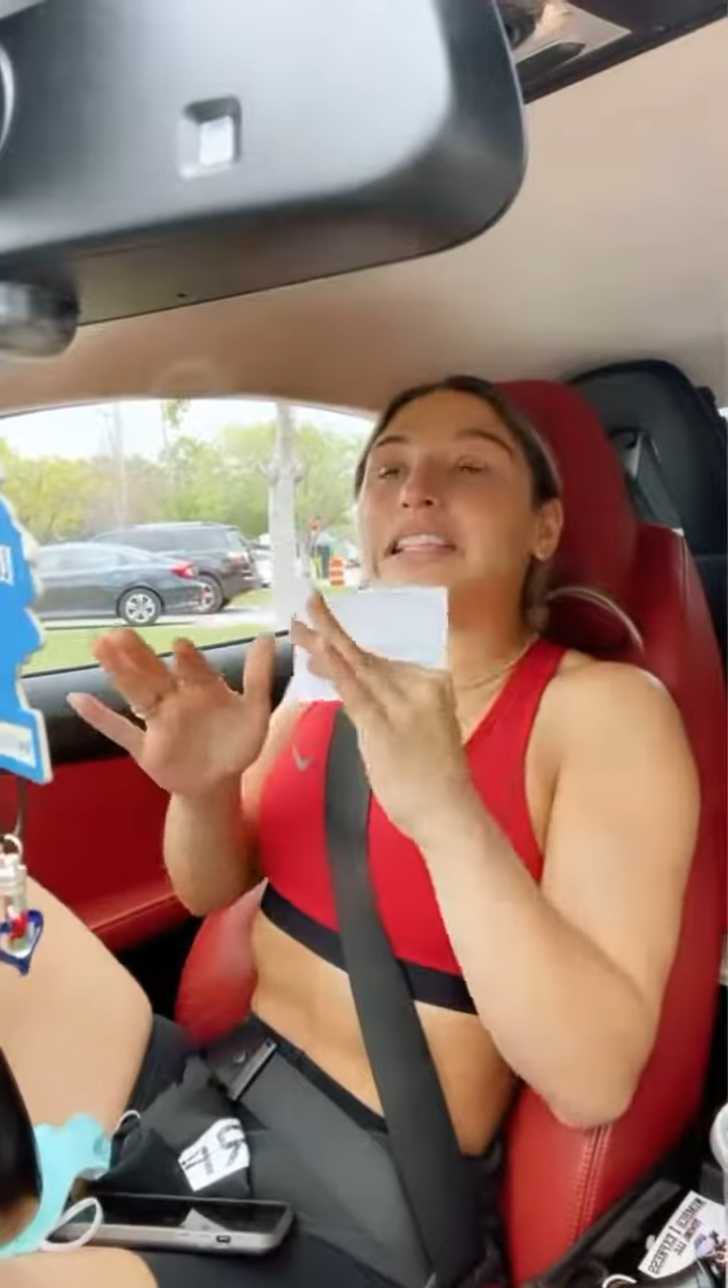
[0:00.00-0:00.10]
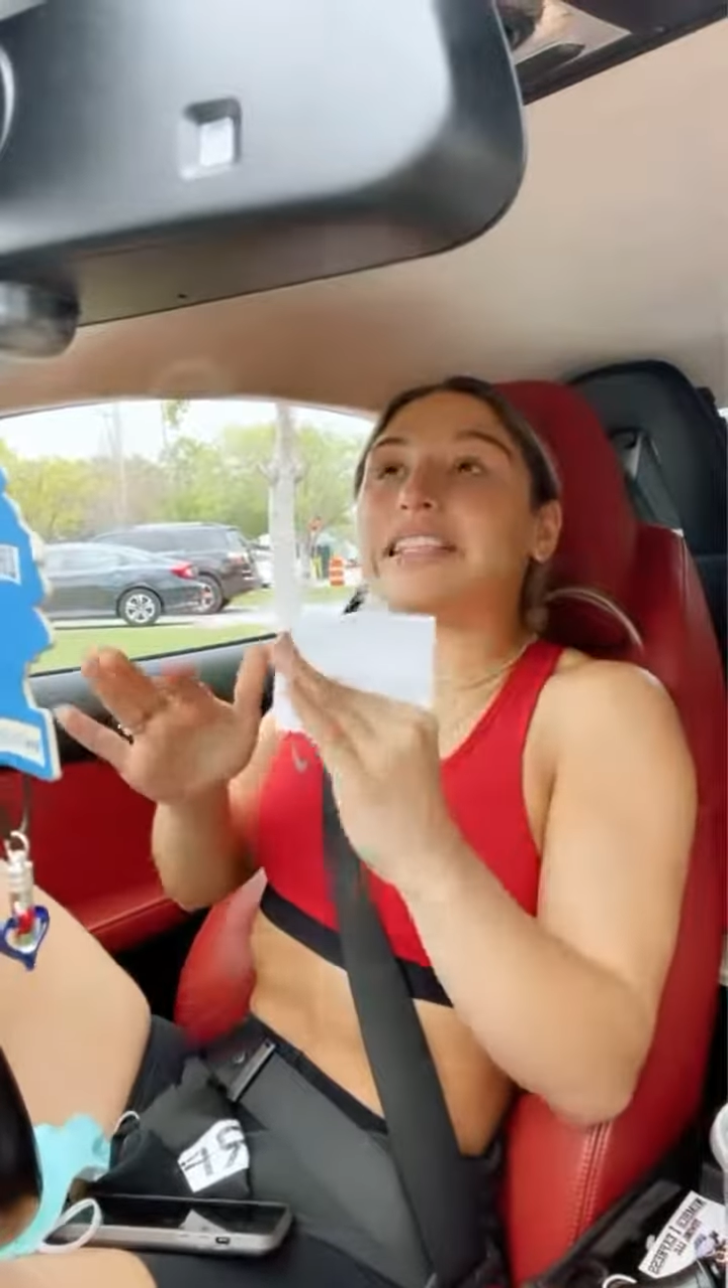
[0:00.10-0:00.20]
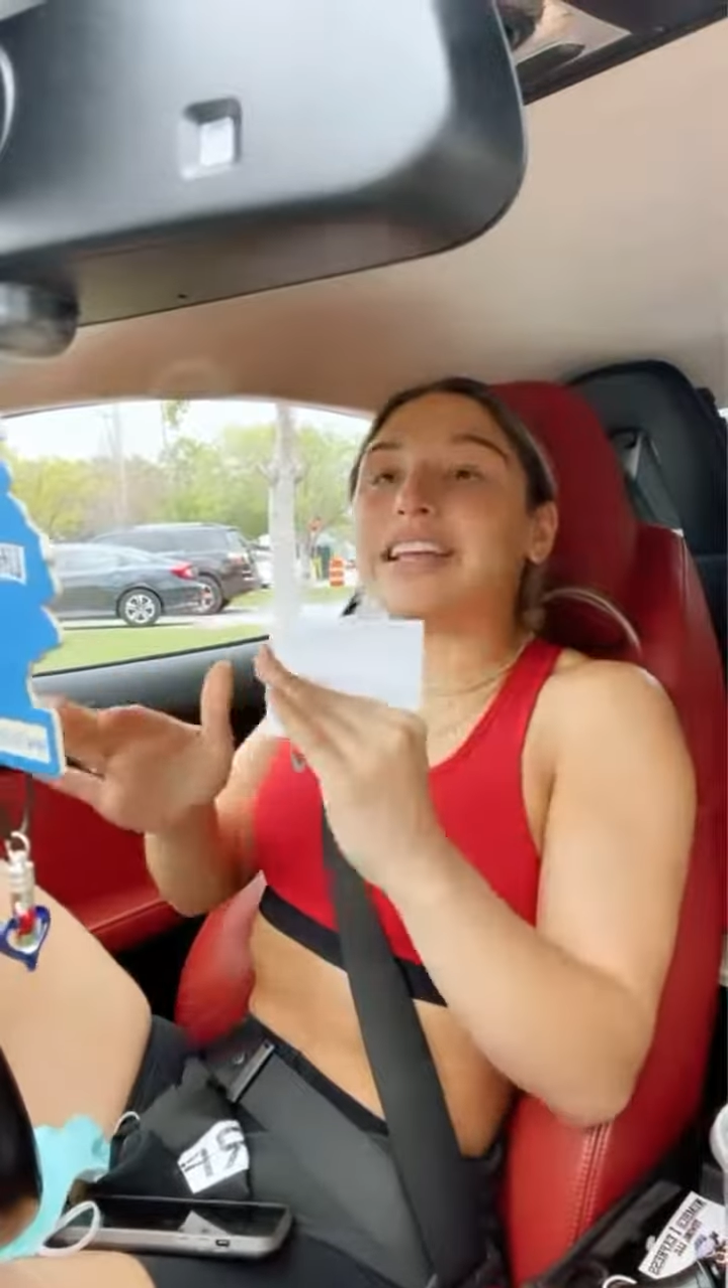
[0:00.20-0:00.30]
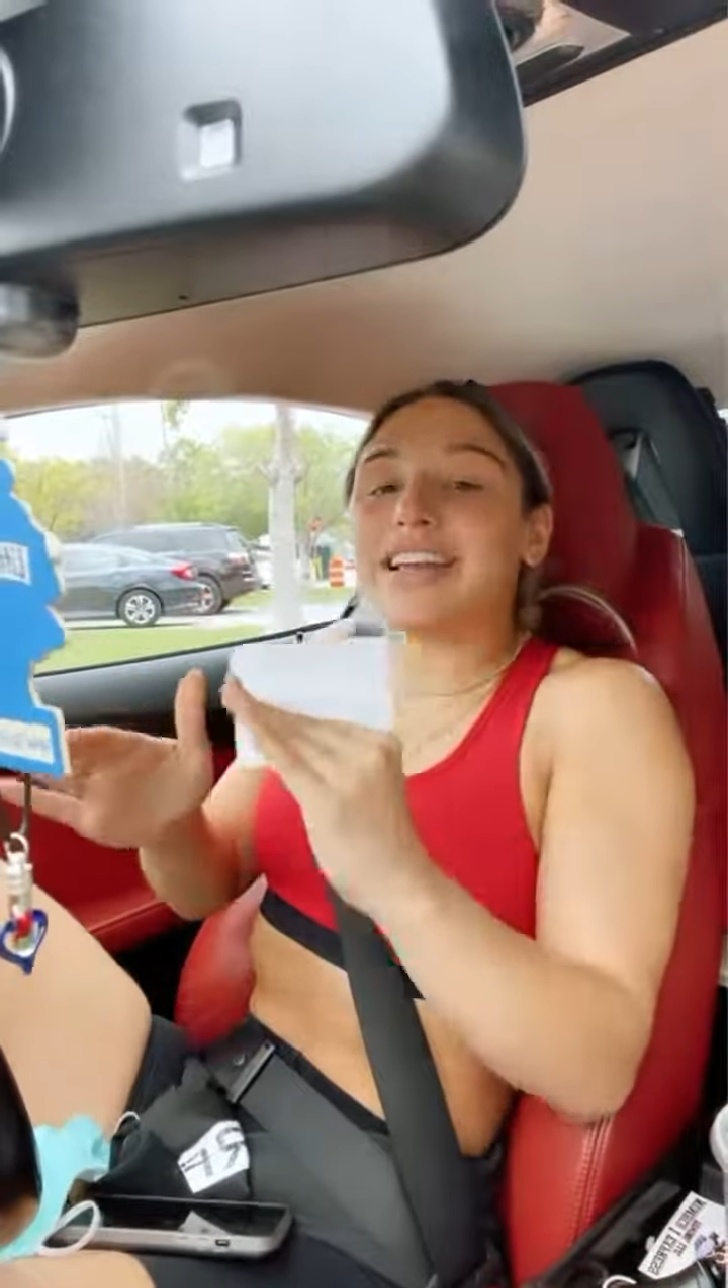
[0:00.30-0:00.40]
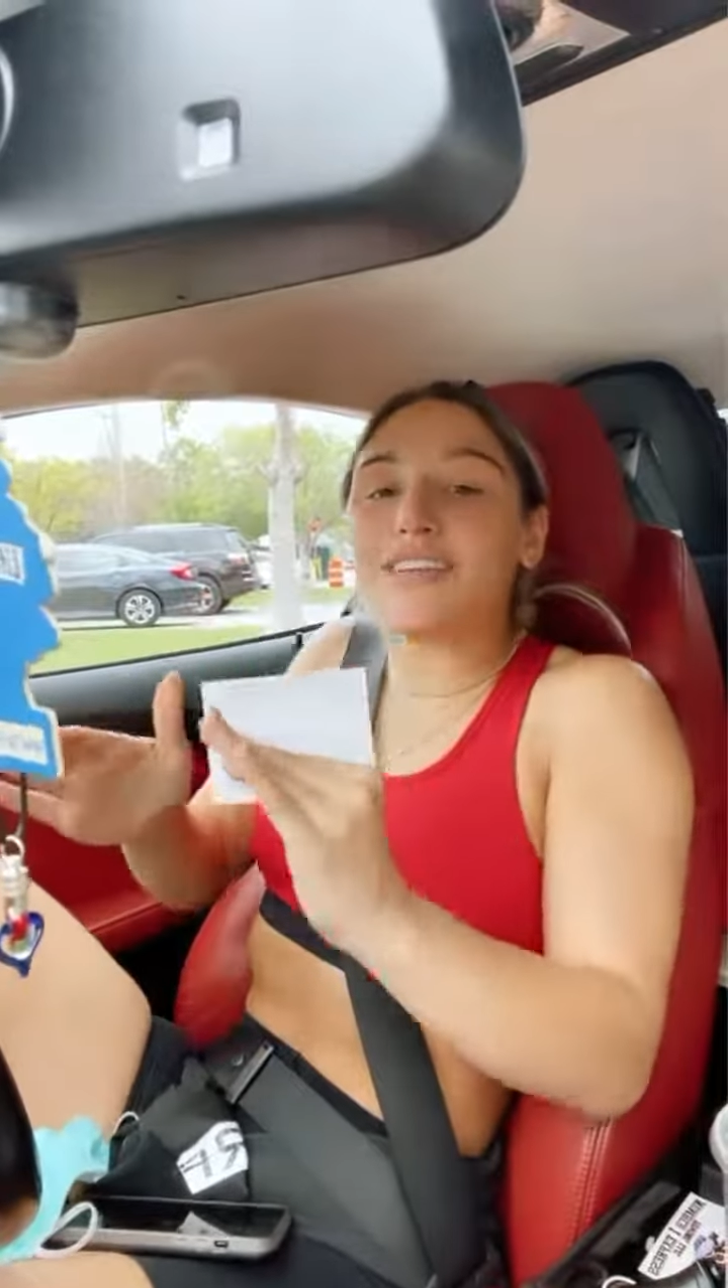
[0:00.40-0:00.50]

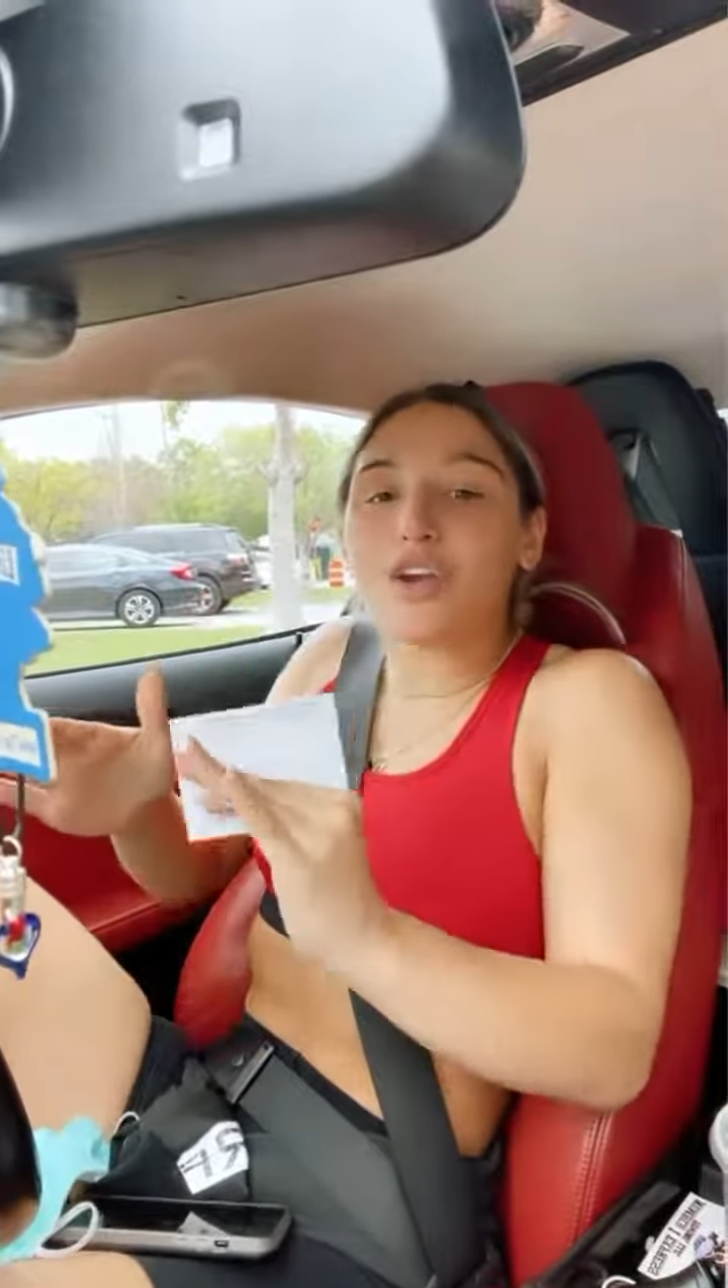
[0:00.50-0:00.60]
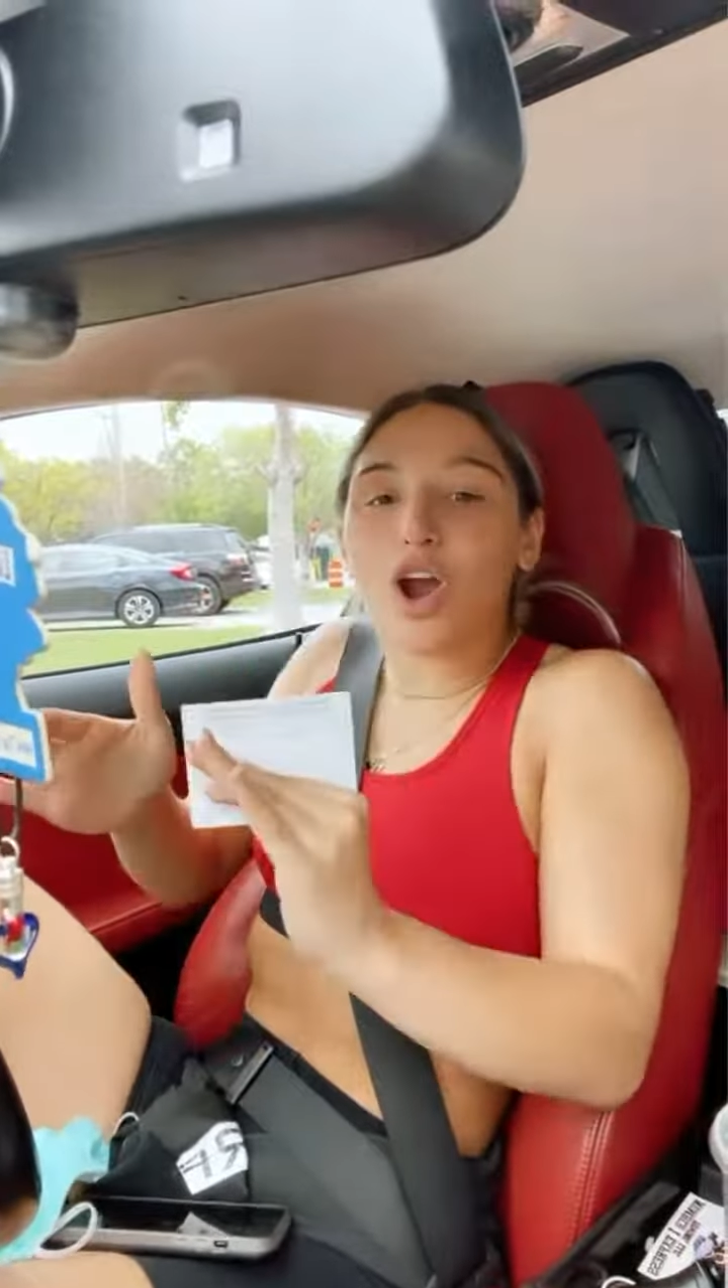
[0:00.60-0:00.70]
didn't even